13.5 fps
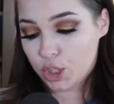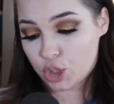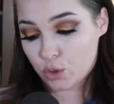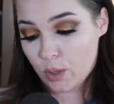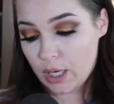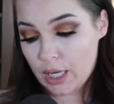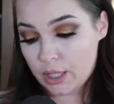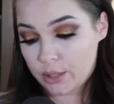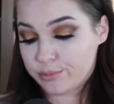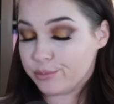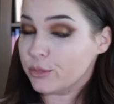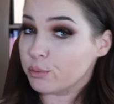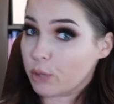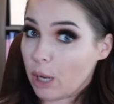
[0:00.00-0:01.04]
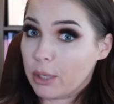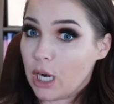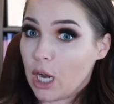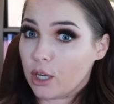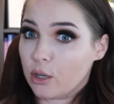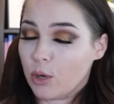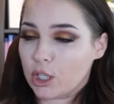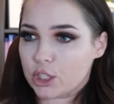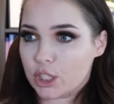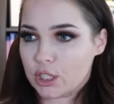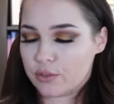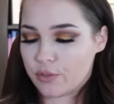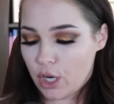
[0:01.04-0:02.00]
Jordan, you're probably not going to watch
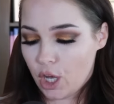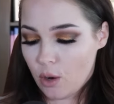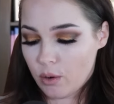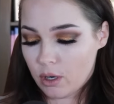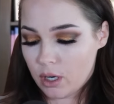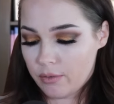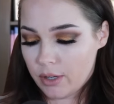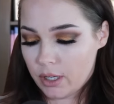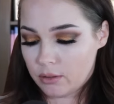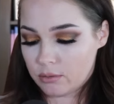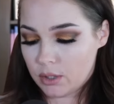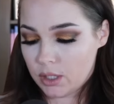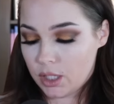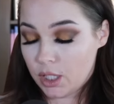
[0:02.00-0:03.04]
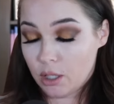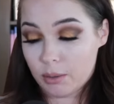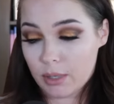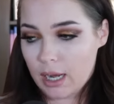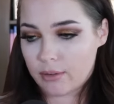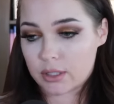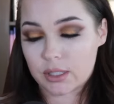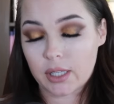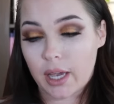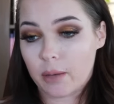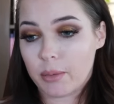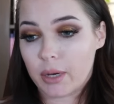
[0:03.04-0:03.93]
this video or even hear what I have to say,